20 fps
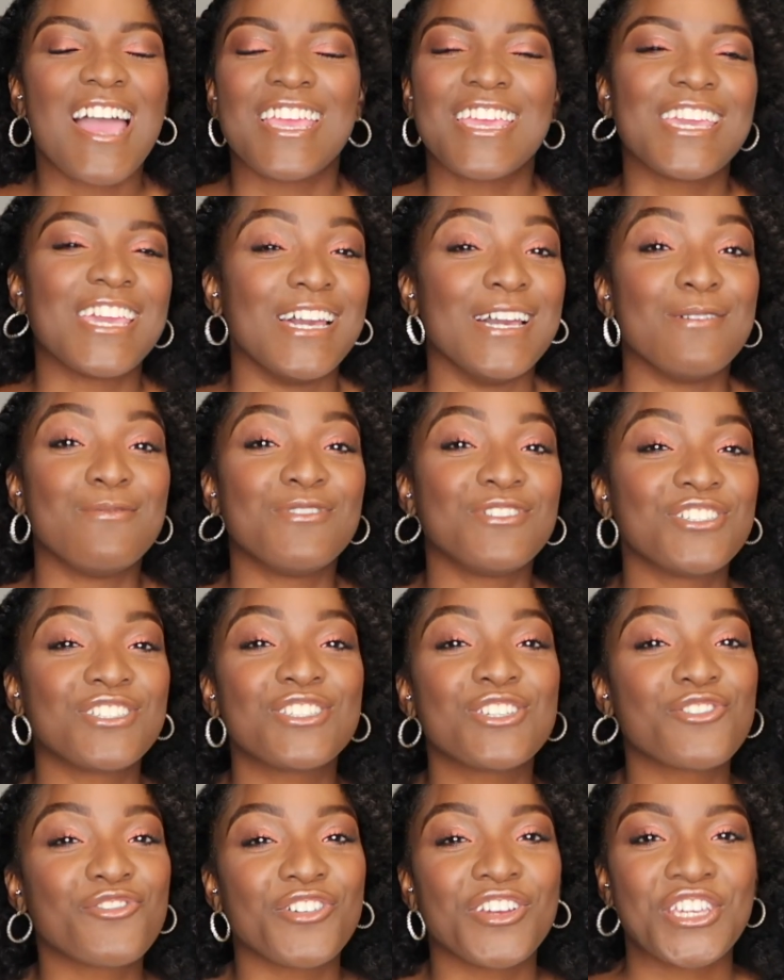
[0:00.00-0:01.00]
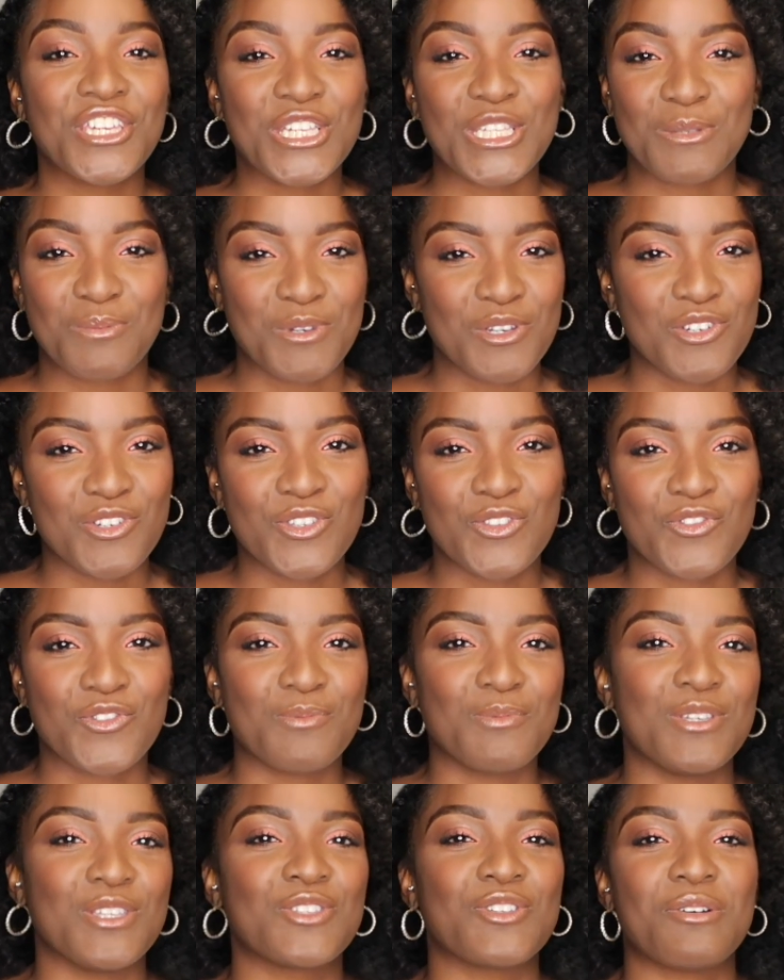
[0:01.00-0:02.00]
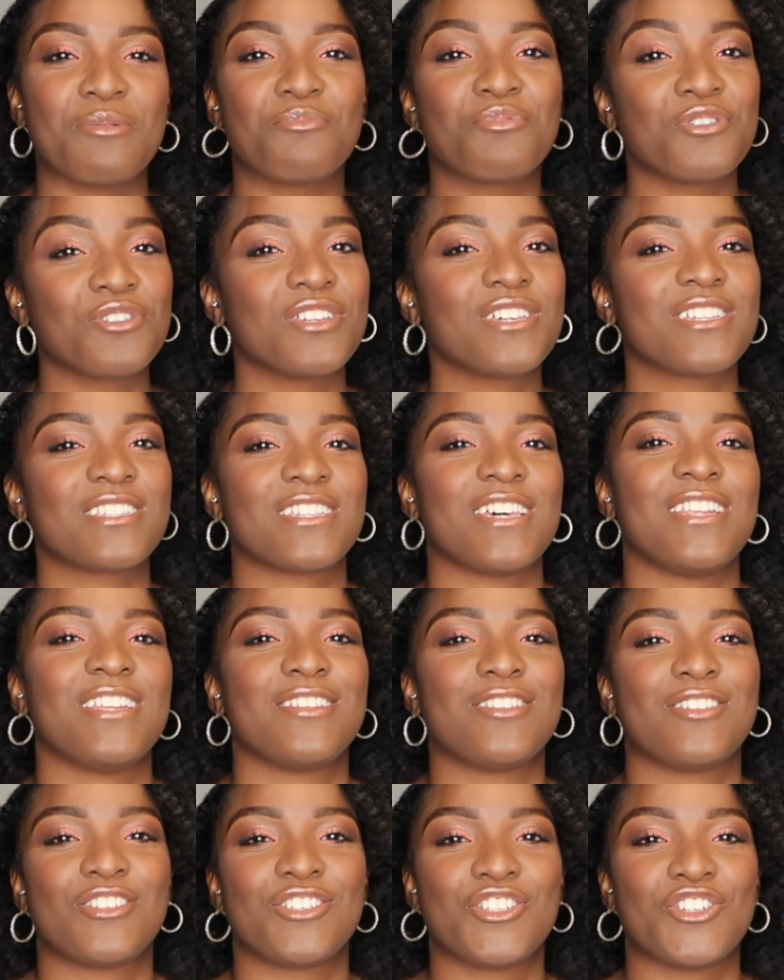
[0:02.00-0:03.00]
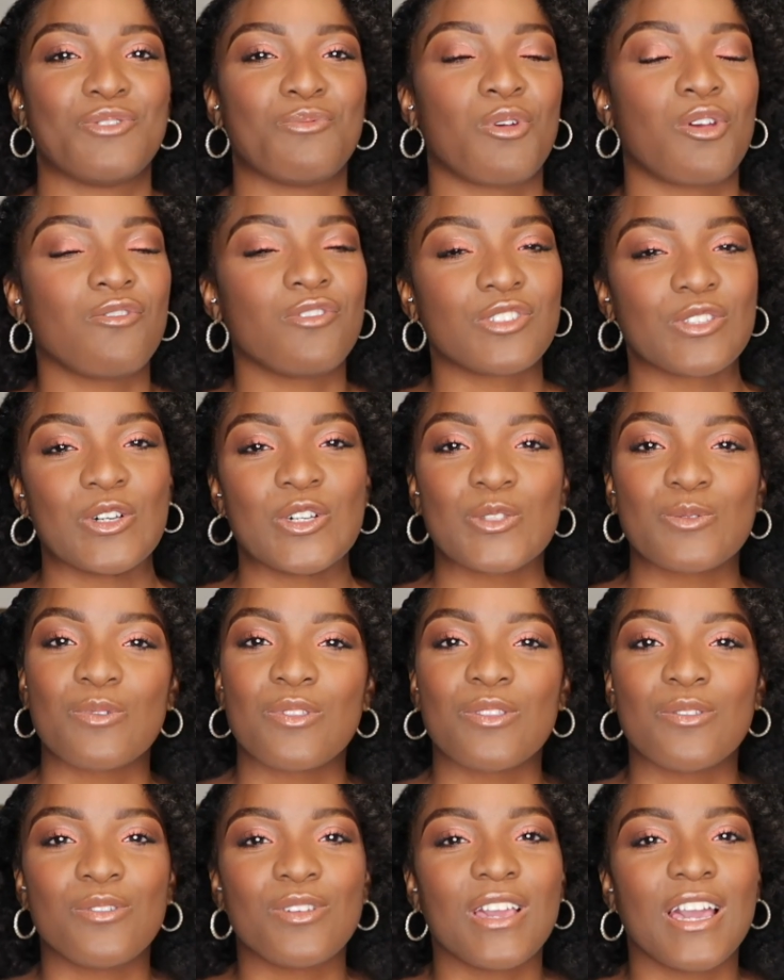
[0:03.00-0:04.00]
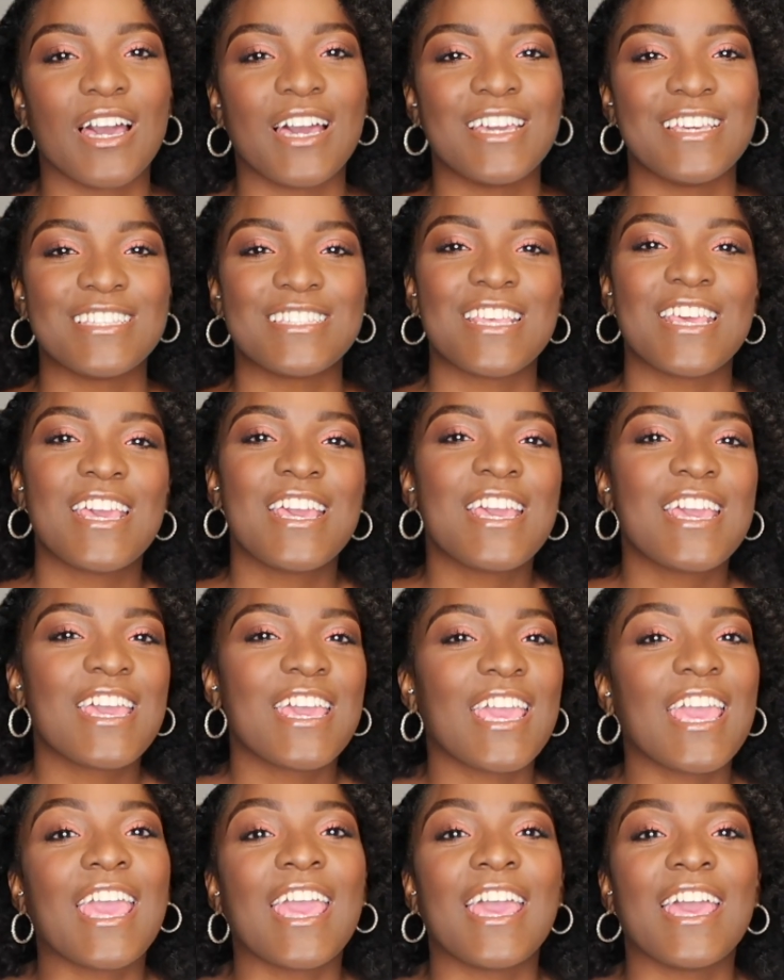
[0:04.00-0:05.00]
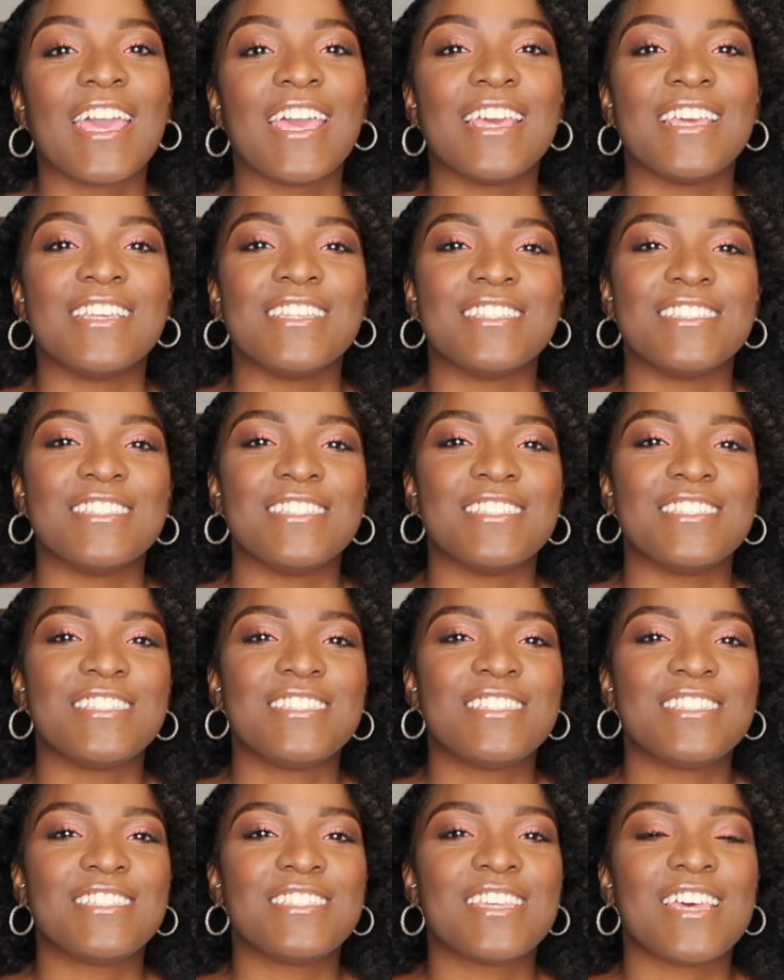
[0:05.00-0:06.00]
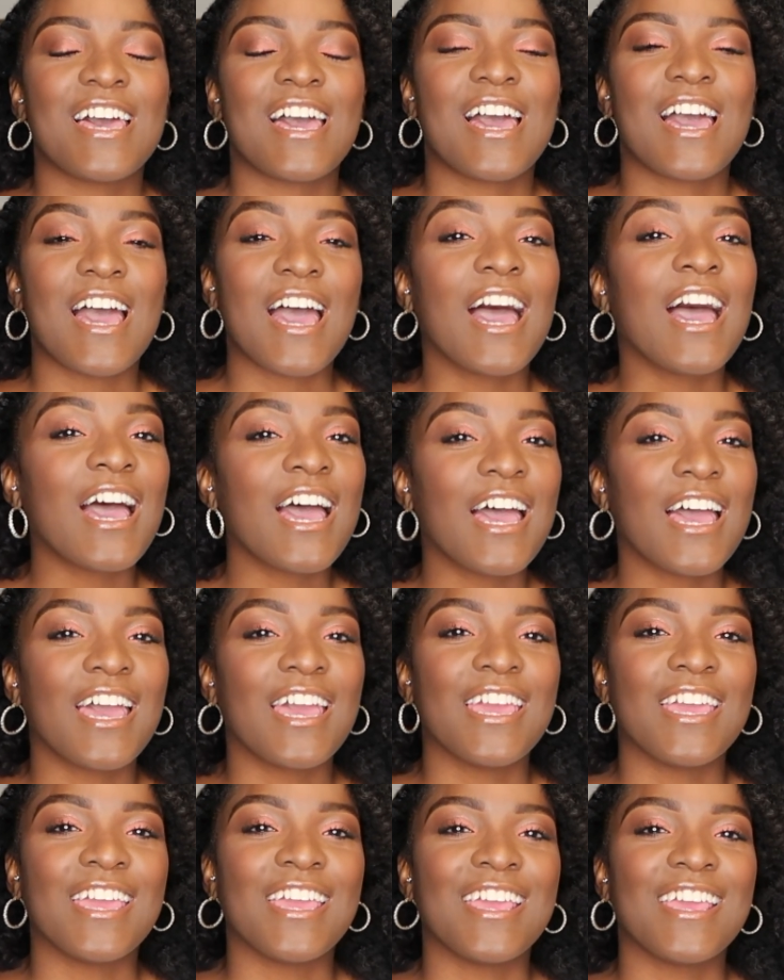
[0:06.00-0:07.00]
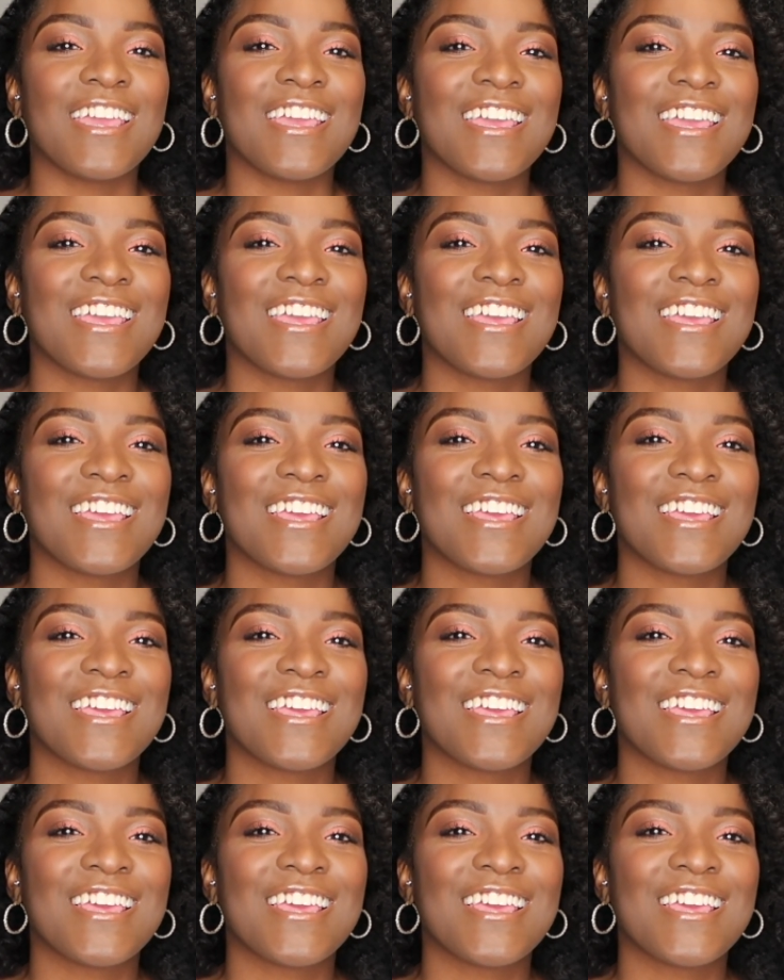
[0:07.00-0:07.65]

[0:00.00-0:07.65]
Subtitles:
yeah, it was just a great experience for me. So I'm pretty excited to share my results with you guys, and I'm